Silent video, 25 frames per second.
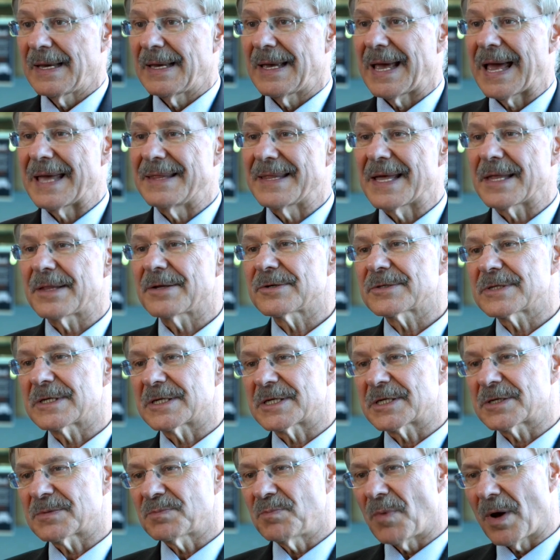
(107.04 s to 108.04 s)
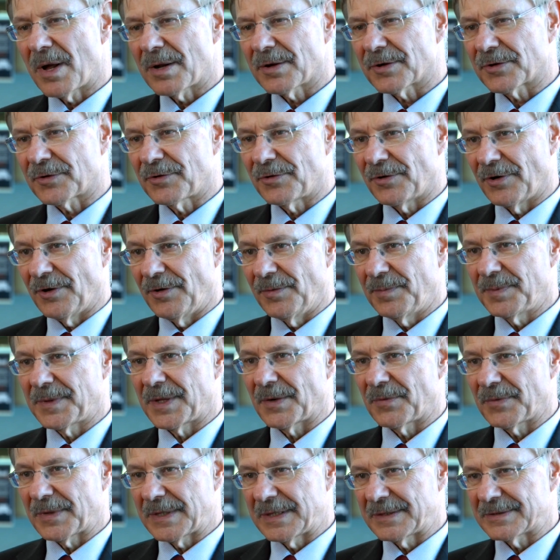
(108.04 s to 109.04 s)
And then there's a smaller group
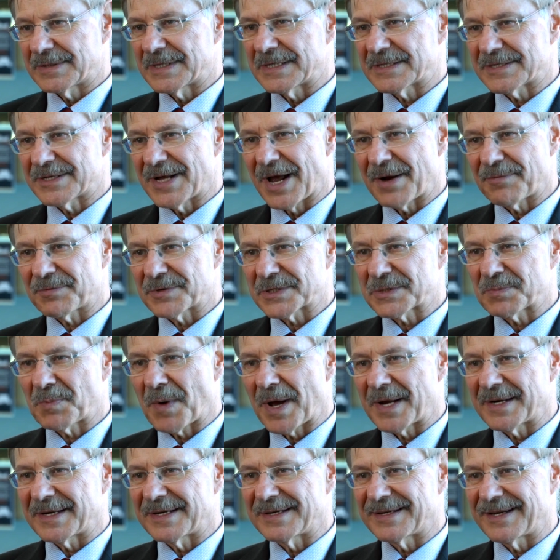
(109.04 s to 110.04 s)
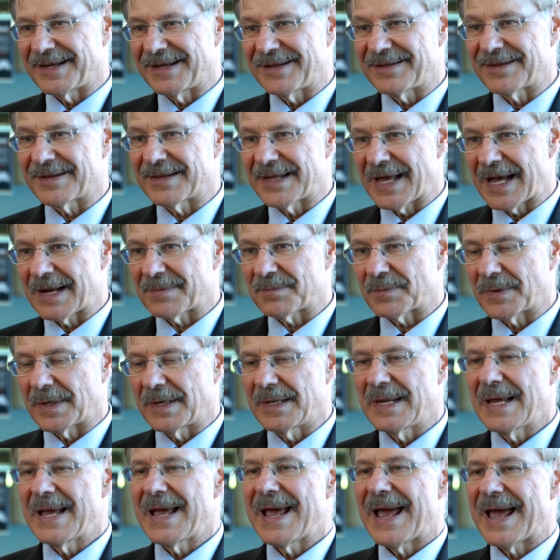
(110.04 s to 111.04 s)
that is not responding to either that,
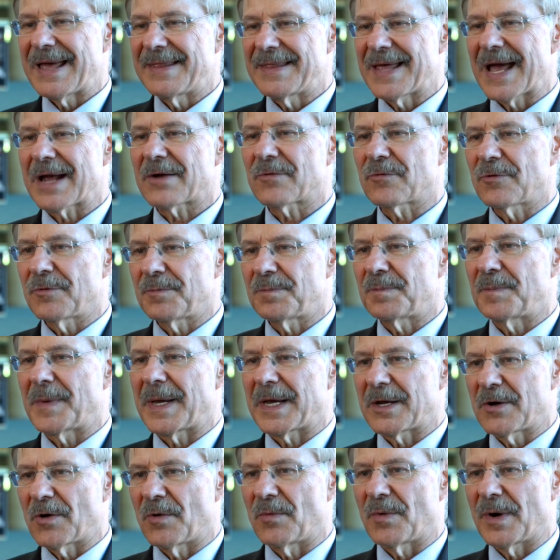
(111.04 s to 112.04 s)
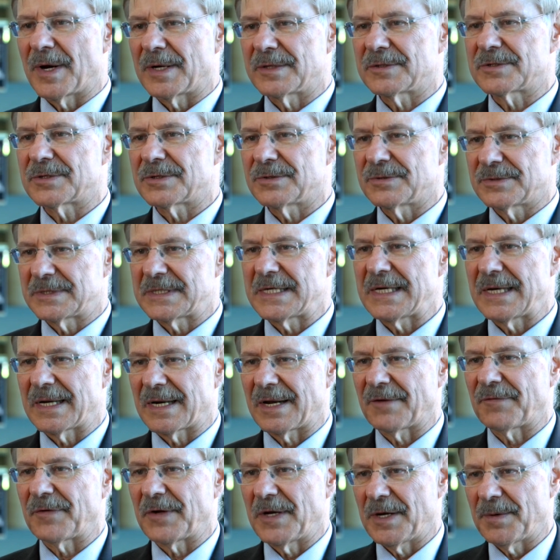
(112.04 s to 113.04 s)
and that group may go on to
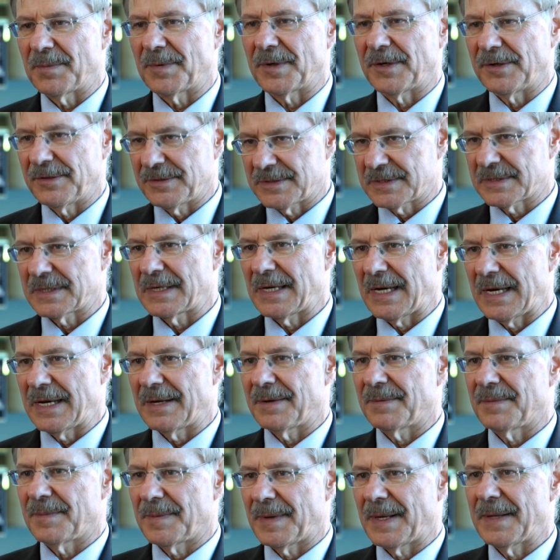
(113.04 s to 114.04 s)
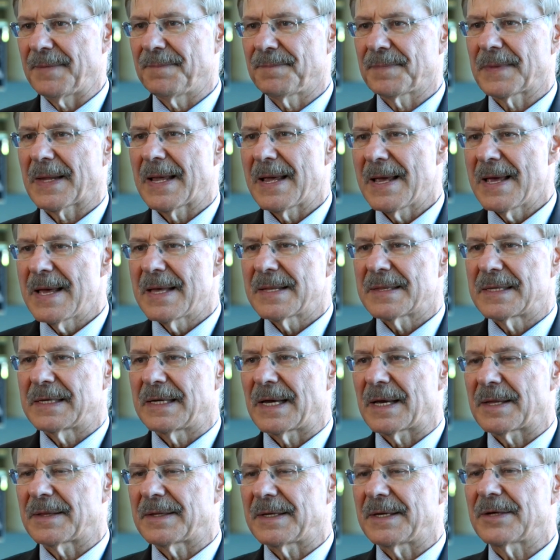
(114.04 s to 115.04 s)
TNF inhibitors.
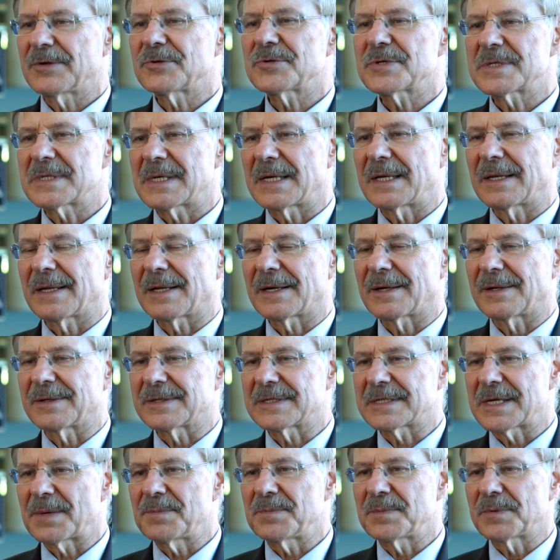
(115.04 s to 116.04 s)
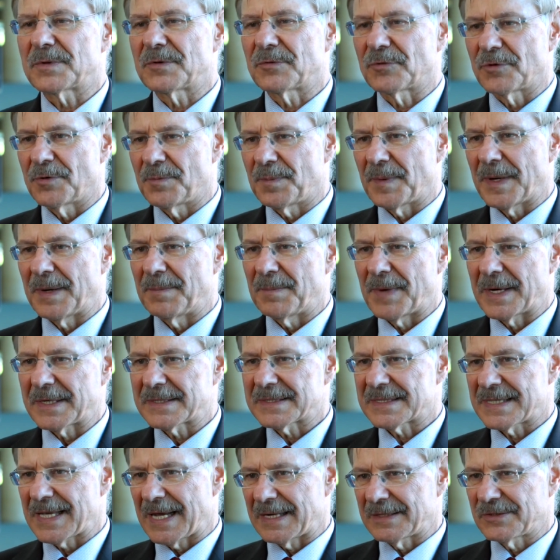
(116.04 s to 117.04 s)
The interesting little subgroup
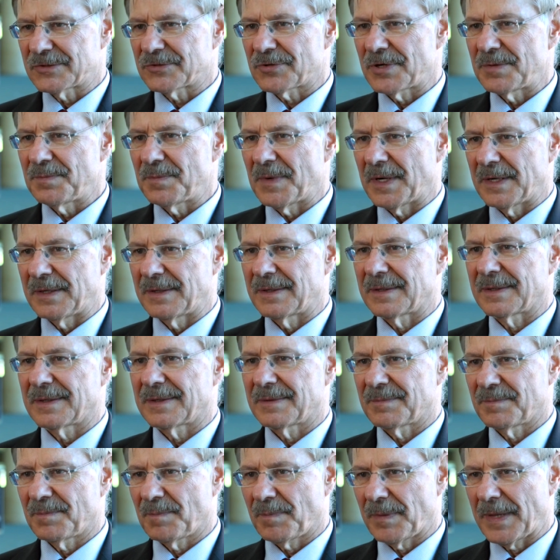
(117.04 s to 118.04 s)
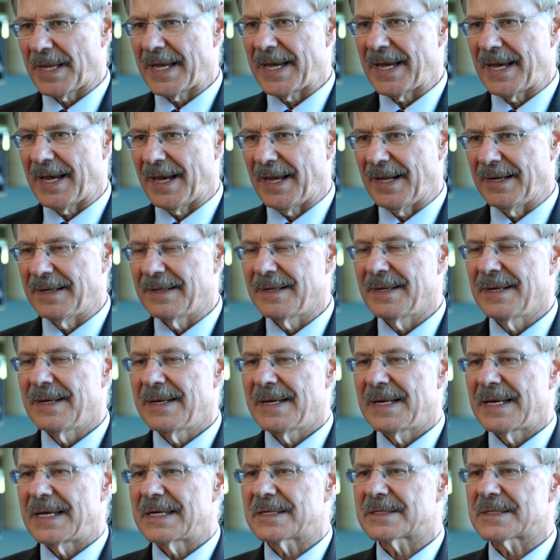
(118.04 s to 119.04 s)
amongst that treatment plan
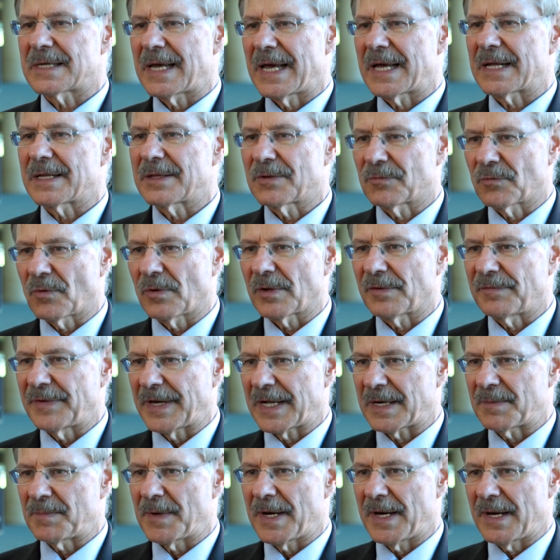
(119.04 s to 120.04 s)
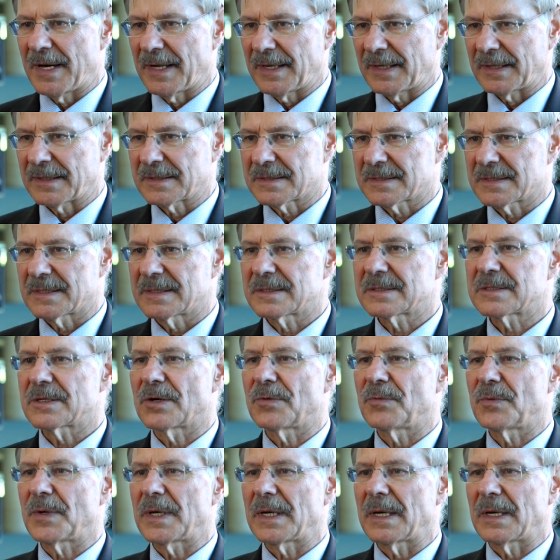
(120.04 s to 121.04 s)
is the role of antibiotics.
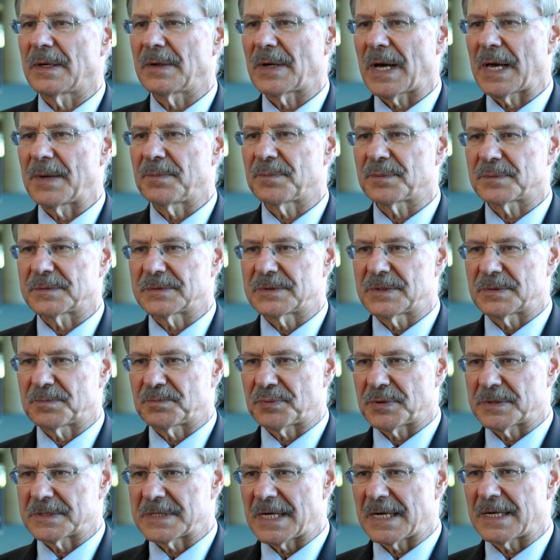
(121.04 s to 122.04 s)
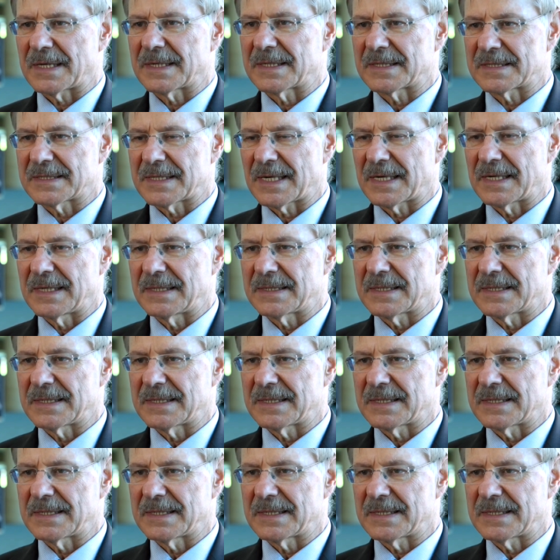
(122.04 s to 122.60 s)
So I presented a study